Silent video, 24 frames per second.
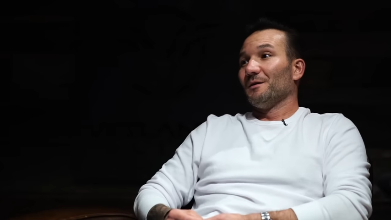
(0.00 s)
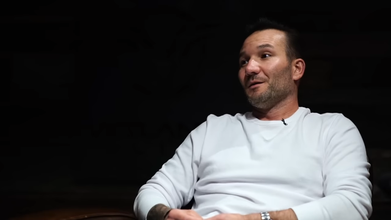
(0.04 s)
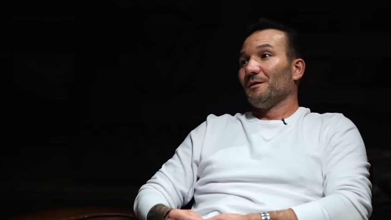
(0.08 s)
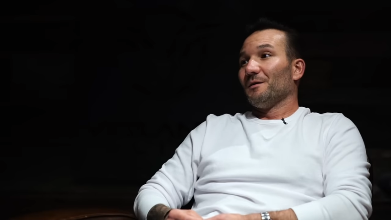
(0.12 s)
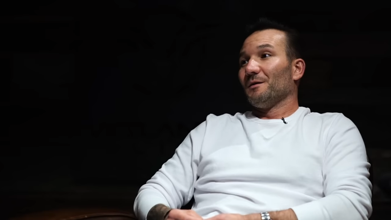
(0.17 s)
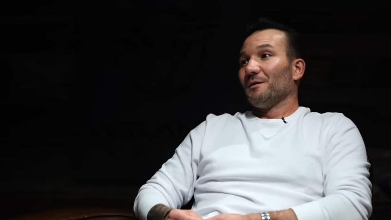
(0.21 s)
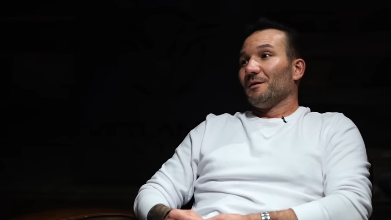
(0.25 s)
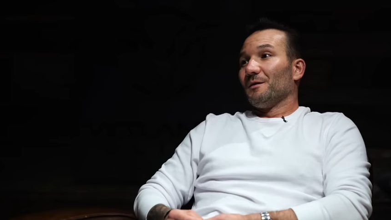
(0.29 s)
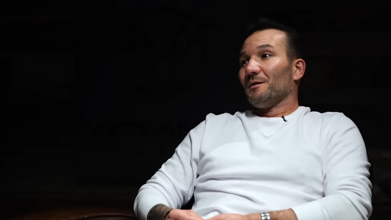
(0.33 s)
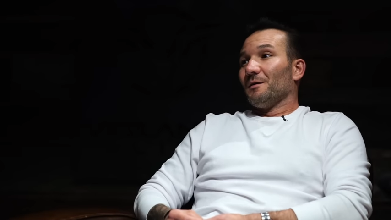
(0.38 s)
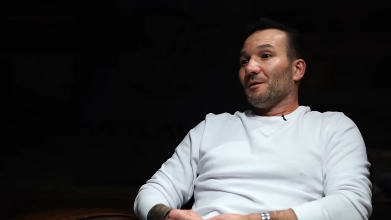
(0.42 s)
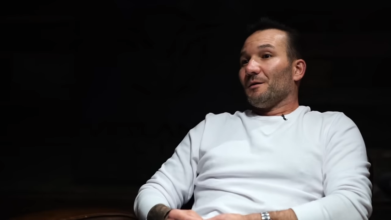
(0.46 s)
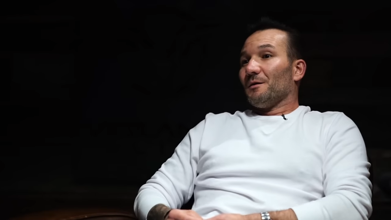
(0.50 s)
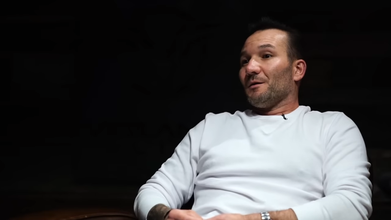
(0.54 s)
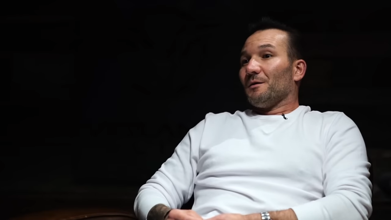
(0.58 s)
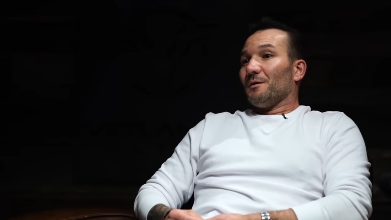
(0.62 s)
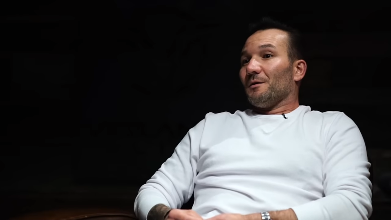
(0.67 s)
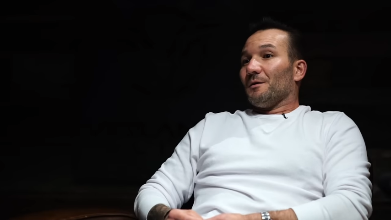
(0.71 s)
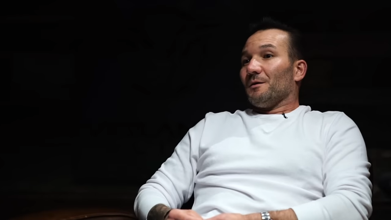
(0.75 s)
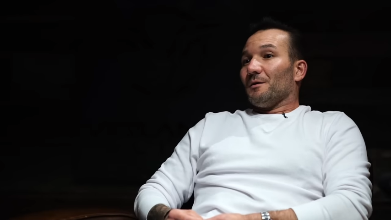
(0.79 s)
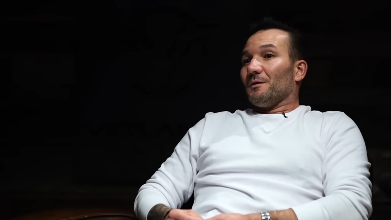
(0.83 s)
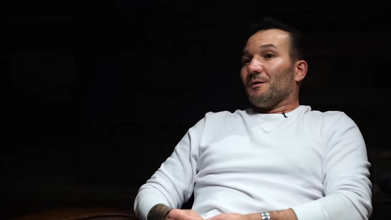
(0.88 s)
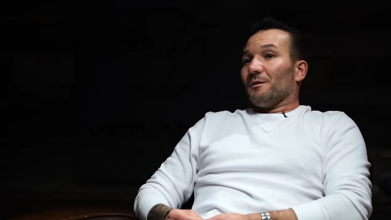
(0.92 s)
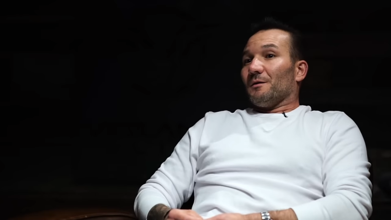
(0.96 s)

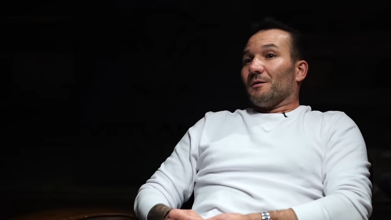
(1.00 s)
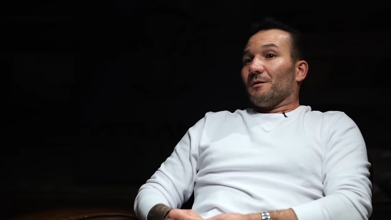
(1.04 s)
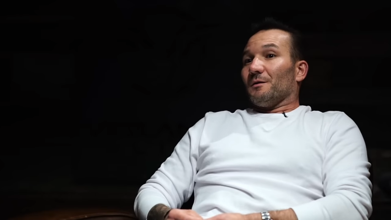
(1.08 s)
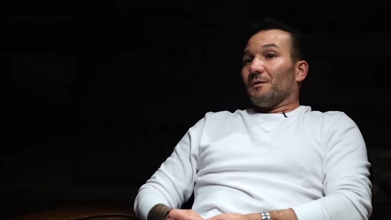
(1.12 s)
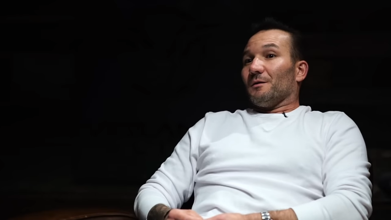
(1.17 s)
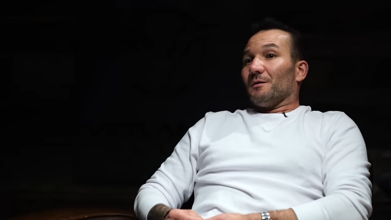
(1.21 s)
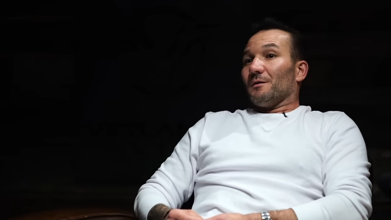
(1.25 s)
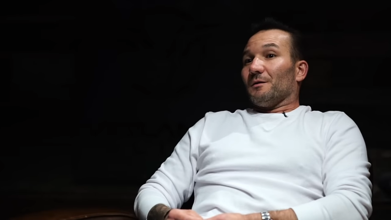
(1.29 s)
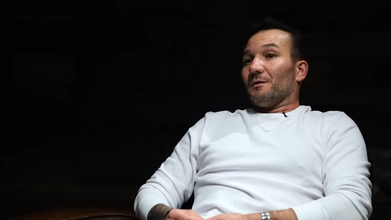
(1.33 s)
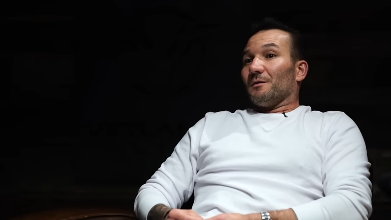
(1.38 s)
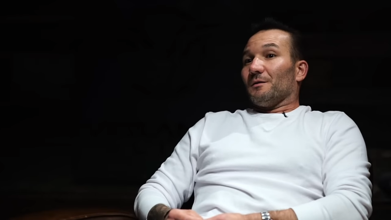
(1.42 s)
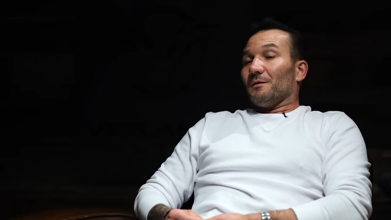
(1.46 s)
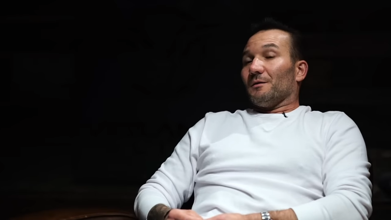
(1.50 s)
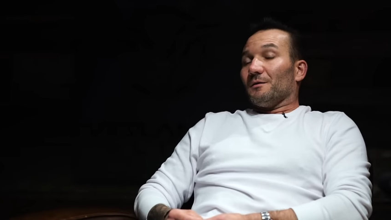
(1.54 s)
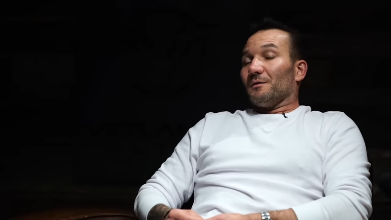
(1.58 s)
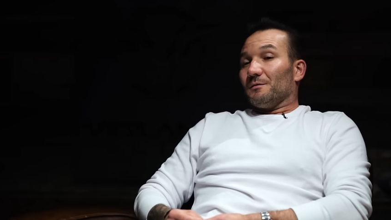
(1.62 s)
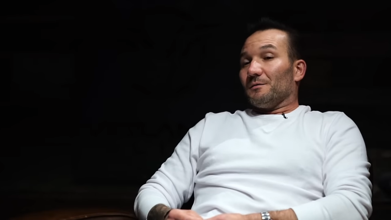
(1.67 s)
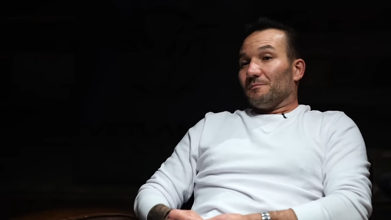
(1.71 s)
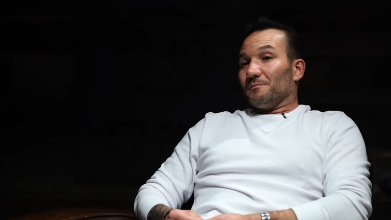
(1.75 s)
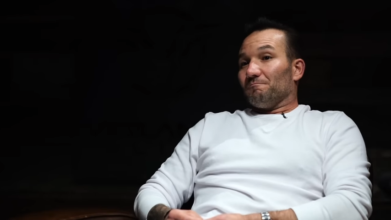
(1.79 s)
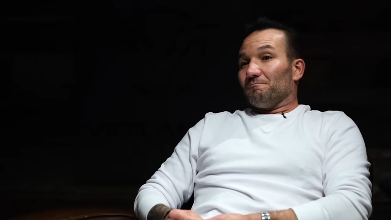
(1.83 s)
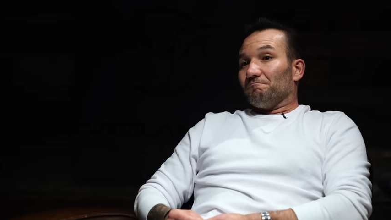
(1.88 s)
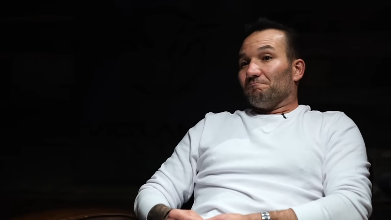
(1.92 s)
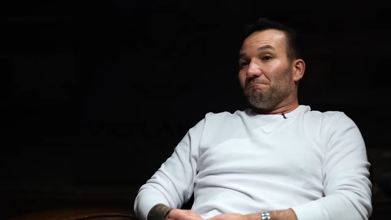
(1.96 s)

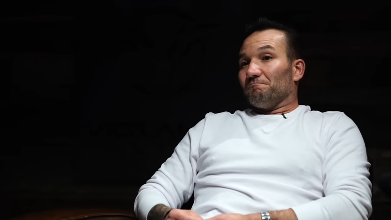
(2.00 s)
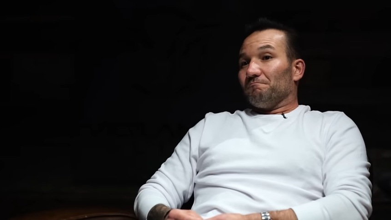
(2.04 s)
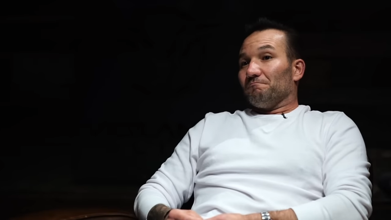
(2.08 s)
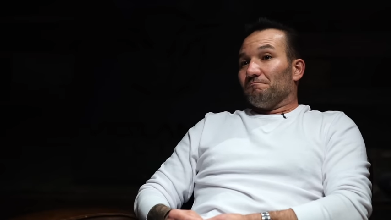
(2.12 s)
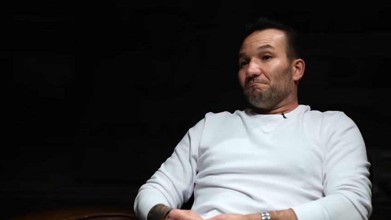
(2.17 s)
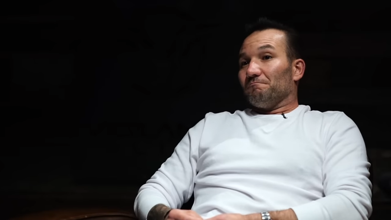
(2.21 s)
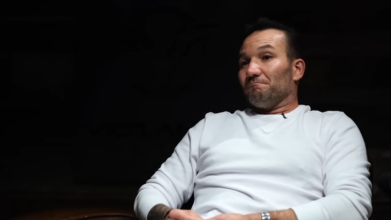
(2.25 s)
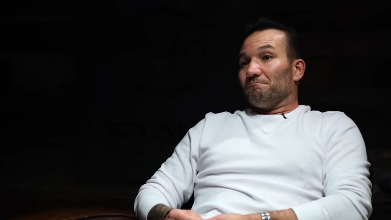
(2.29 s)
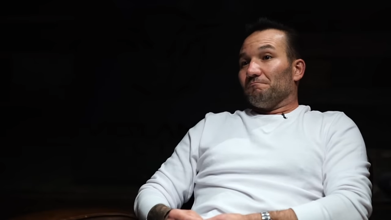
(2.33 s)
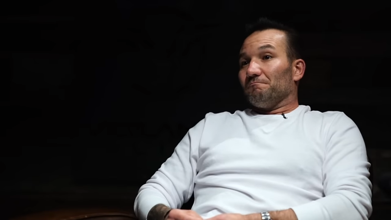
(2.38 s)
(silence)